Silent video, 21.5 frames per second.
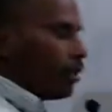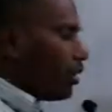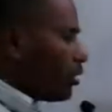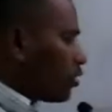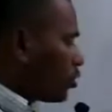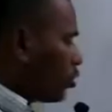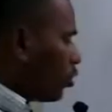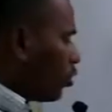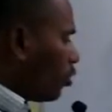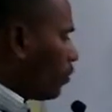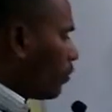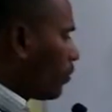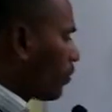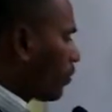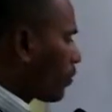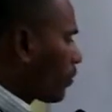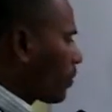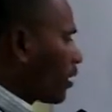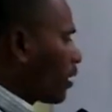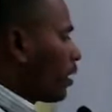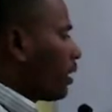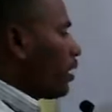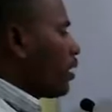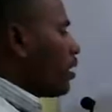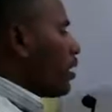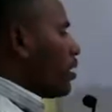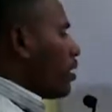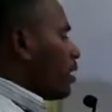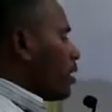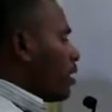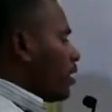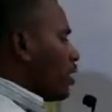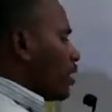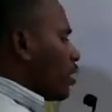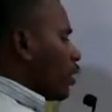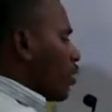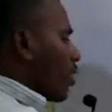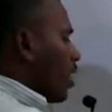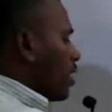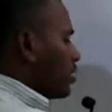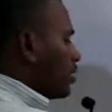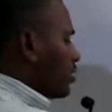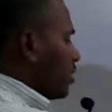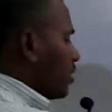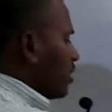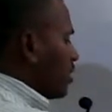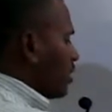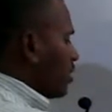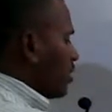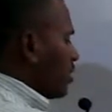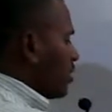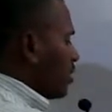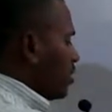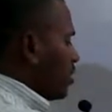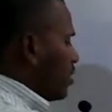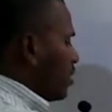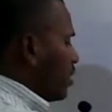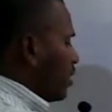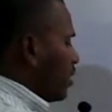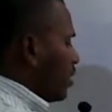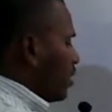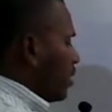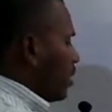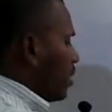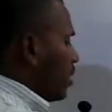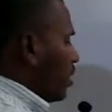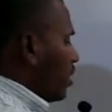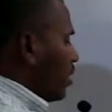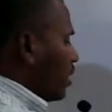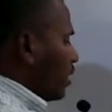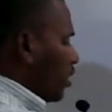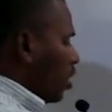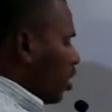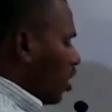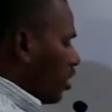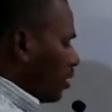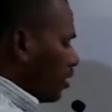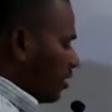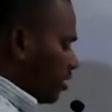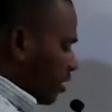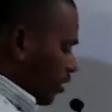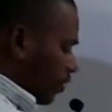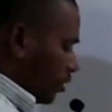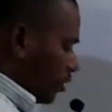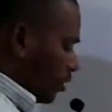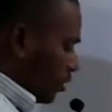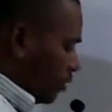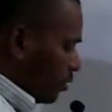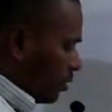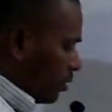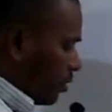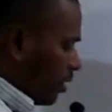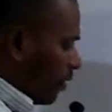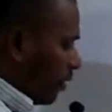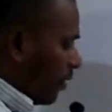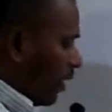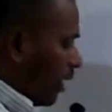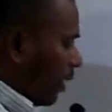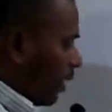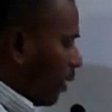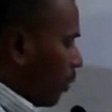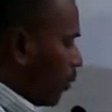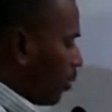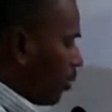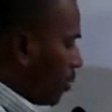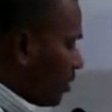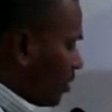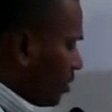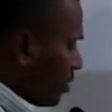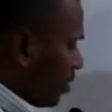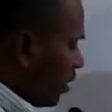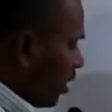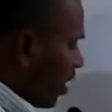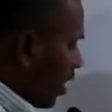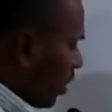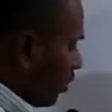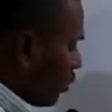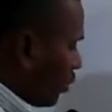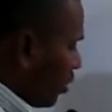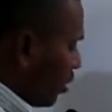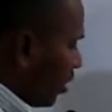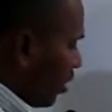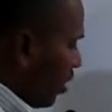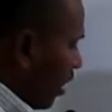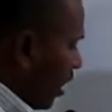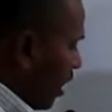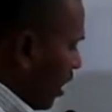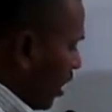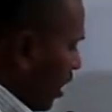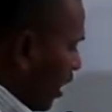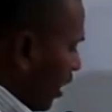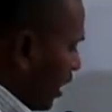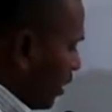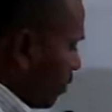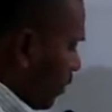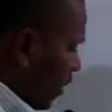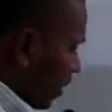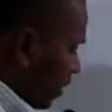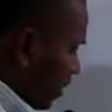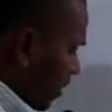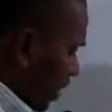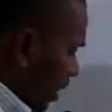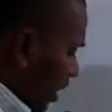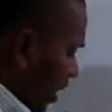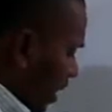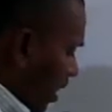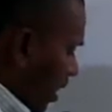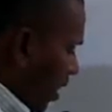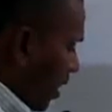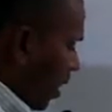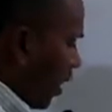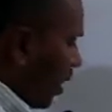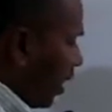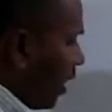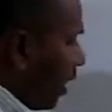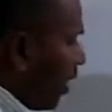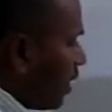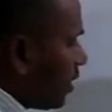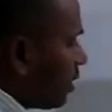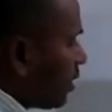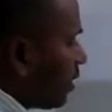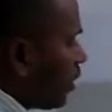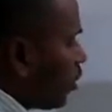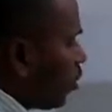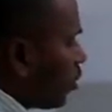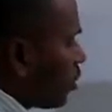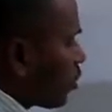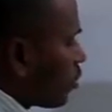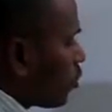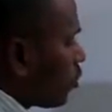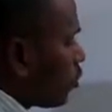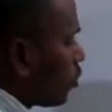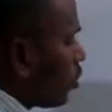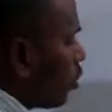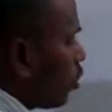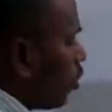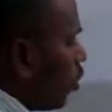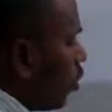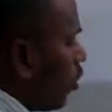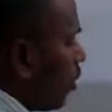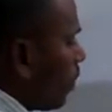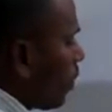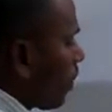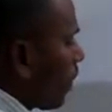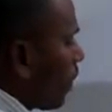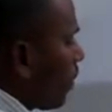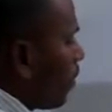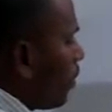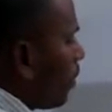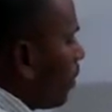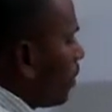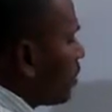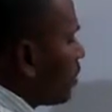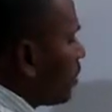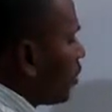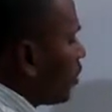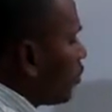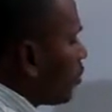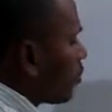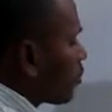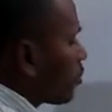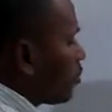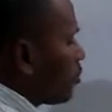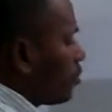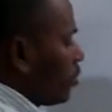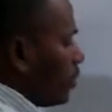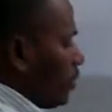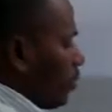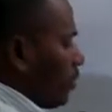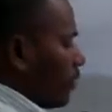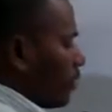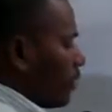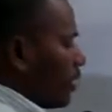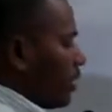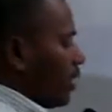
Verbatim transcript: So your answer is not this option. Then coming to the third option, it is mentioned that a is equals to 0, b is equals to 0.